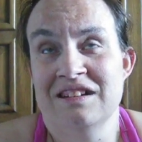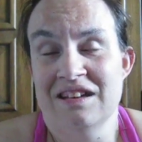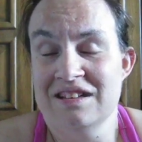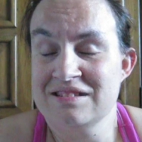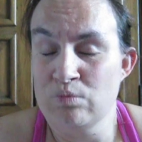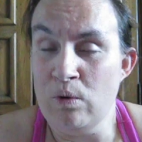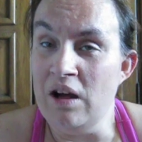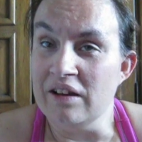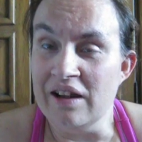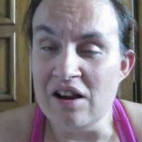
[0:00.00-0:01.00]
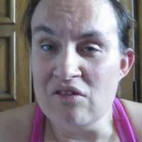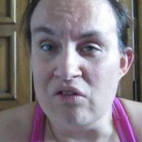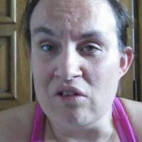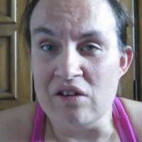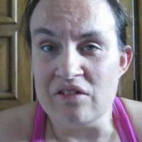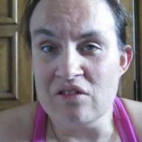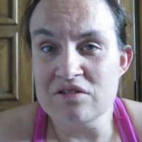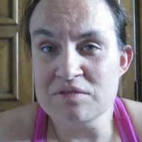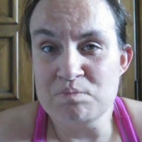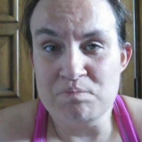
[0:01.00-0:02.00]
is well cared for,
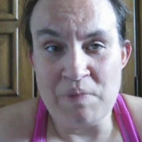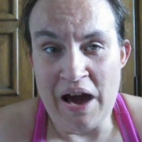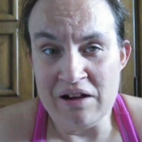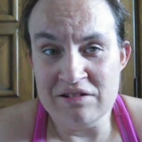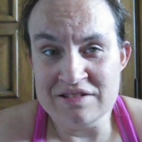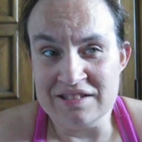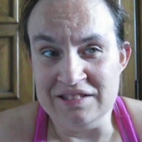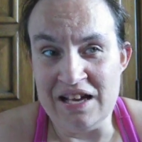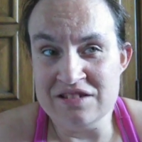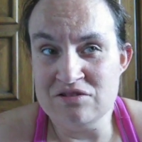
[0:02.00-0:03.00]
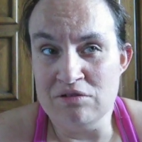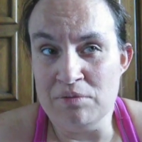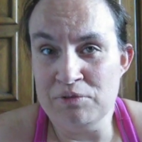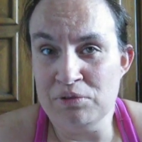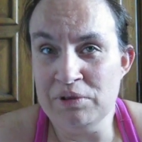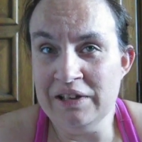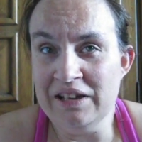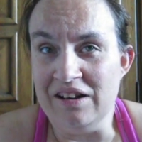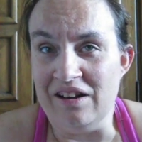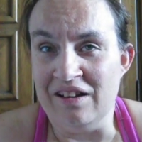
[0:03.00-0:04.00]
those batteries can last you up to a
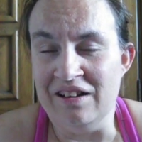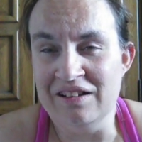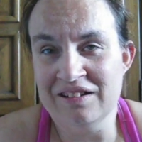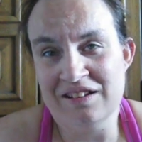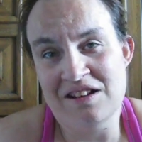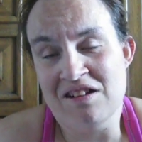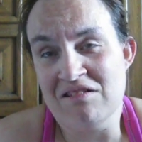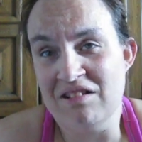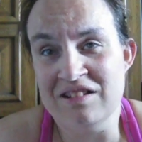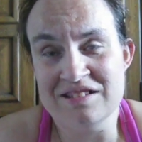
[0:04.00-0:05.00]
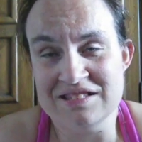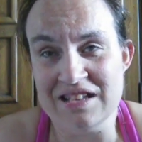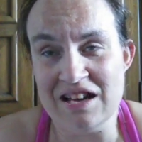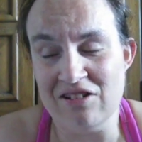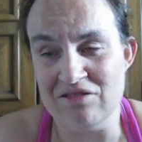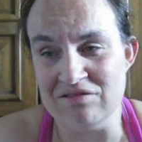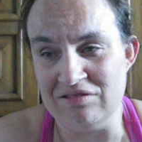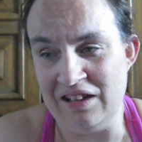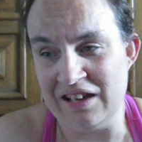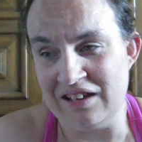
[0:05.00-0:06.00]
year. You know, and since I don't
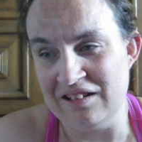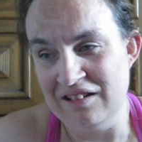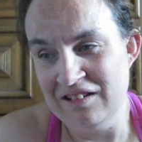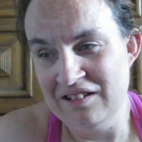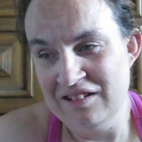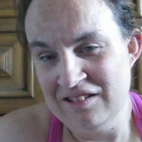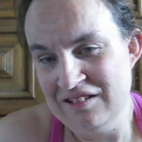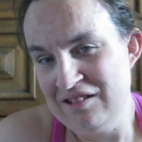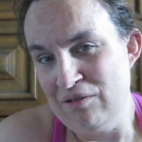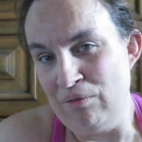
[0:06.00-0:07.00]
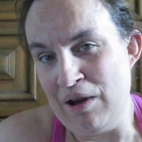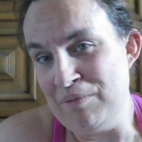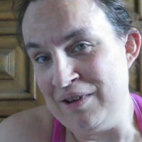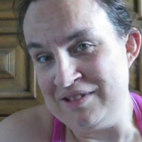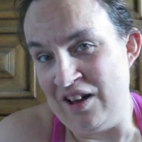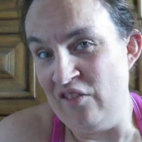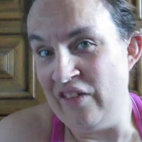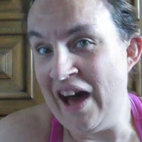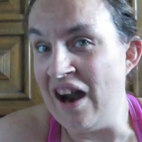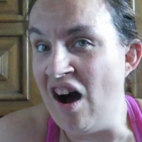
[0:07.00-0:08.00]
like weigh myself
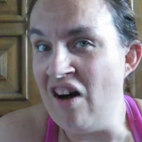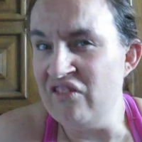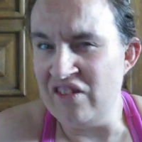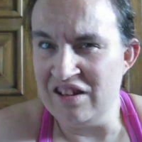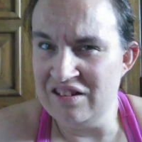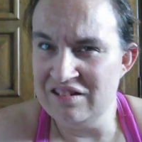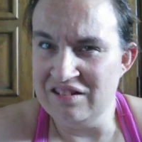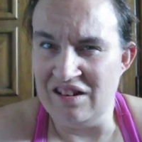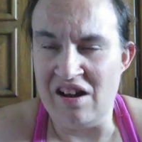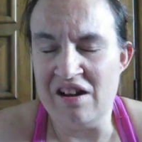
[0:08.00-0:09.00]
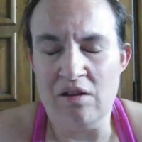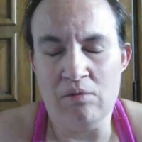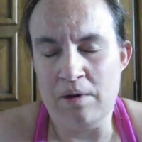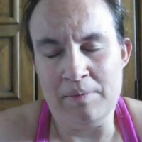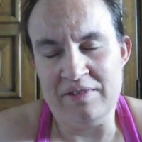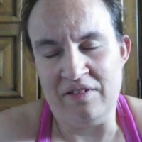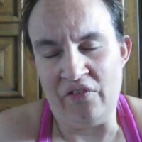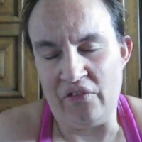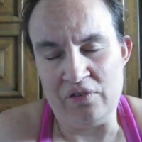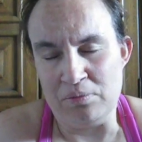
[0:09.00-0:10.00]
that often. You know, I don't weigh myself
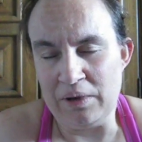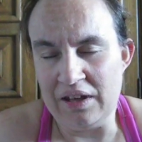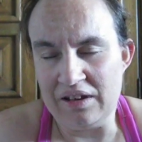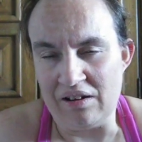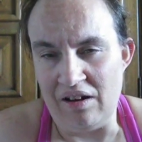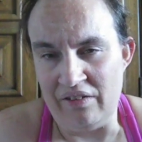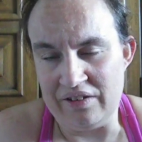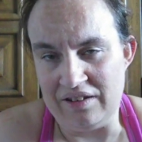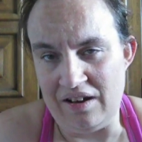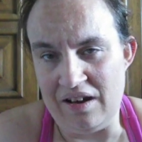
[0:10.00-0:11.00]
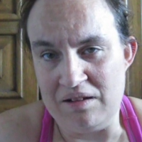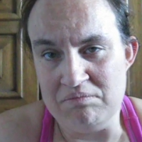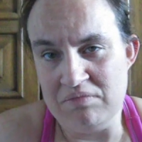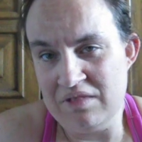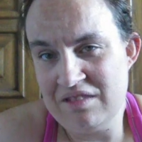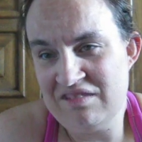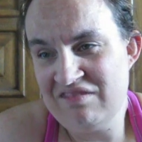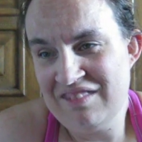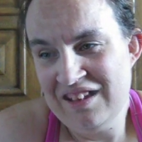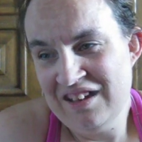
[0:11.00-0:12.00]
every week all the time.
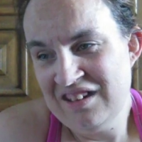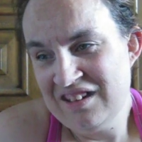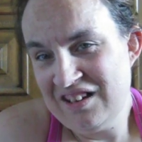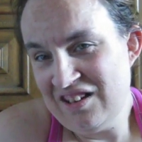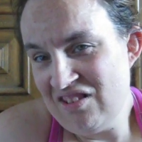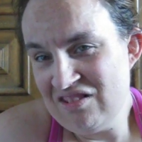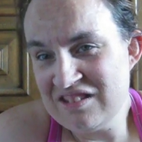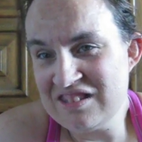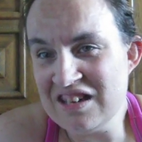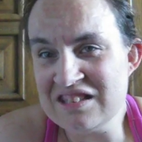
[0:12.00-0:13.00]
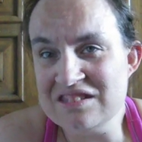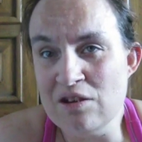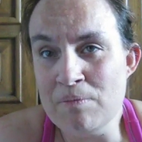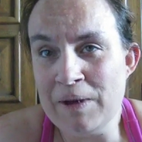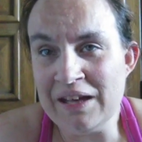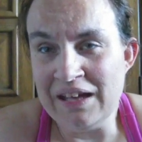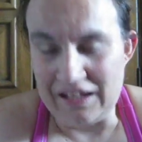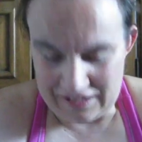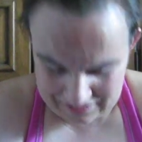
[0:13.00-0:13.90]
You know, it's it's no biggie